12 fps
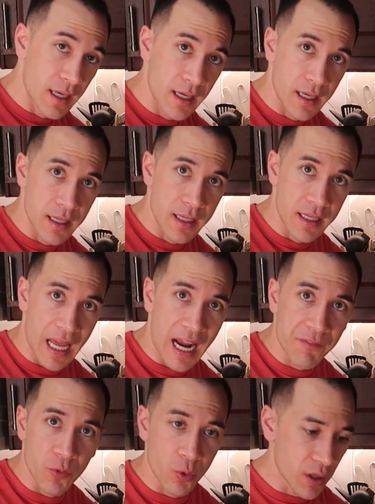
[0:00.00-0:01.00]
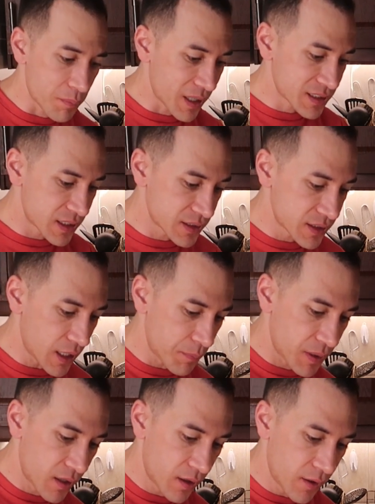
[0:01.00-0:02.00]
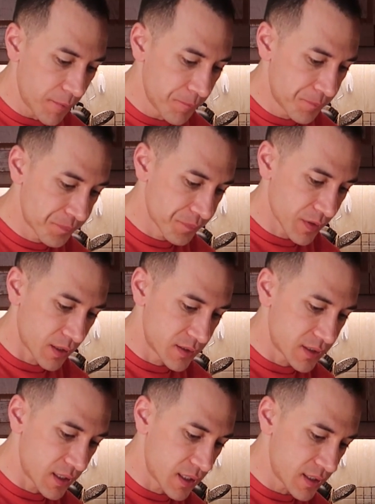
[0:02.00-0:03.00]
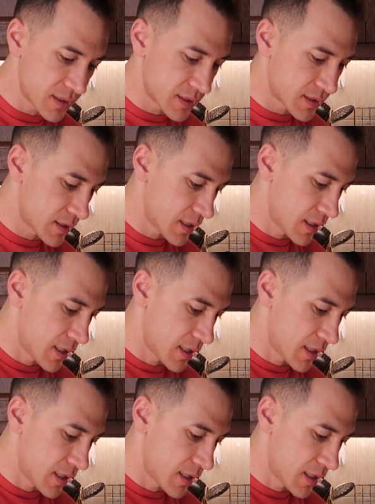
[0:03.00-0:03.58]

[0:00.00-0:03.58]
And we're gonna mix this up here. You see this?